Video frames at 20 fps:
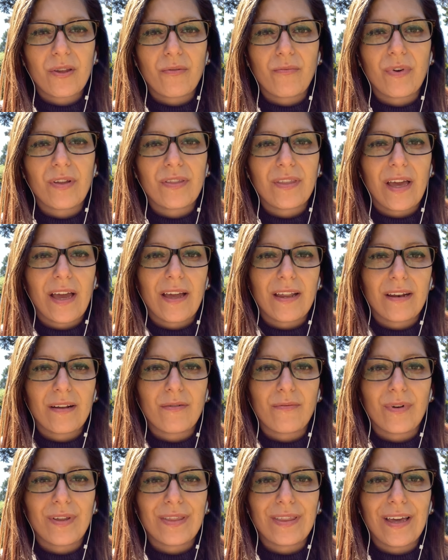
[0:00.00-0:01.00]
with
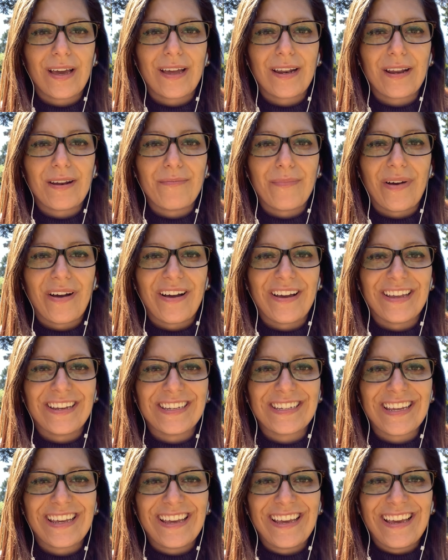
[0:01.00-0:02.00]
that in
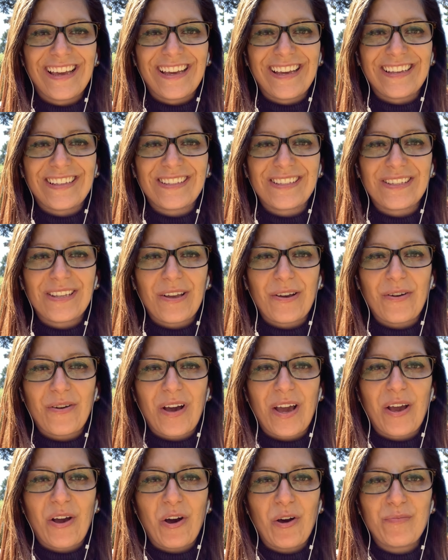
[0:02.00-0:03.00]
mind. So
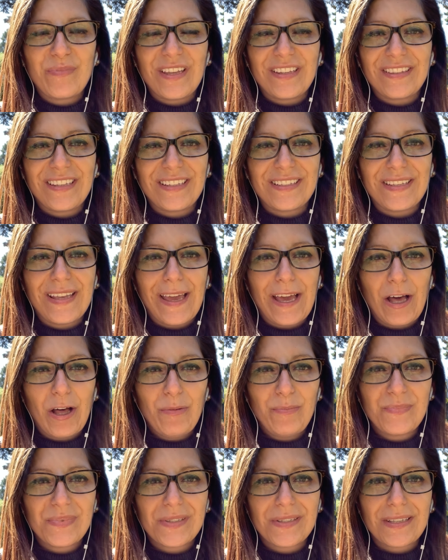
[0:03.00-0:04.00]
I hope that this
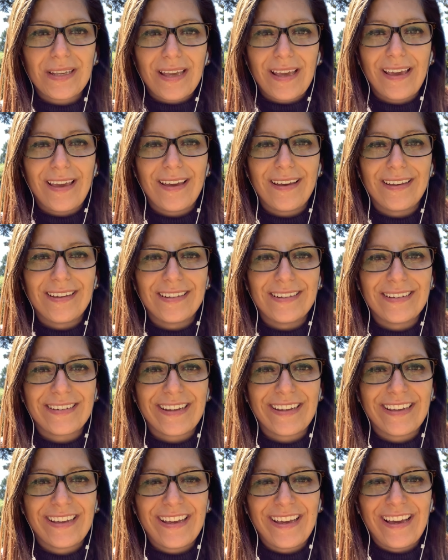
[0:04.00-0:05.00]
helps,
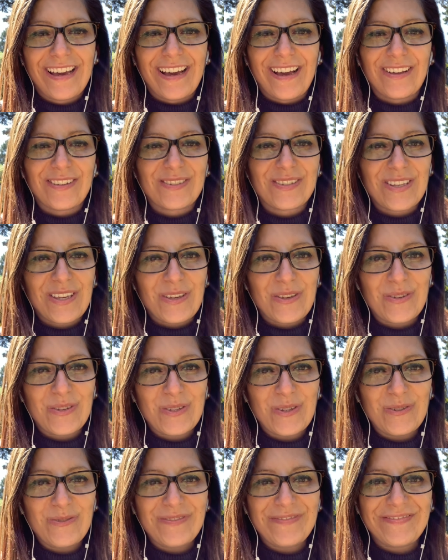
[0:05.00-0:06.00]
and I'll see you
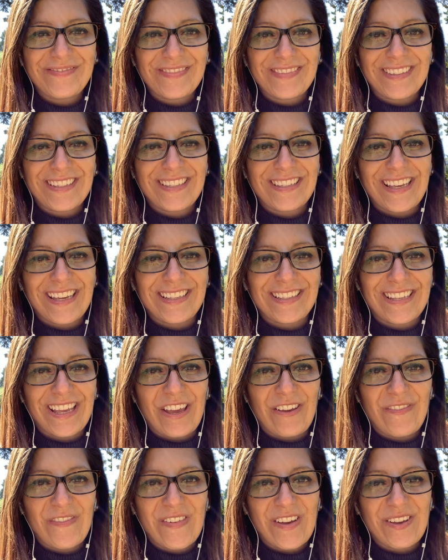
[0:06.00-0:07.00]
soon. Stay safe.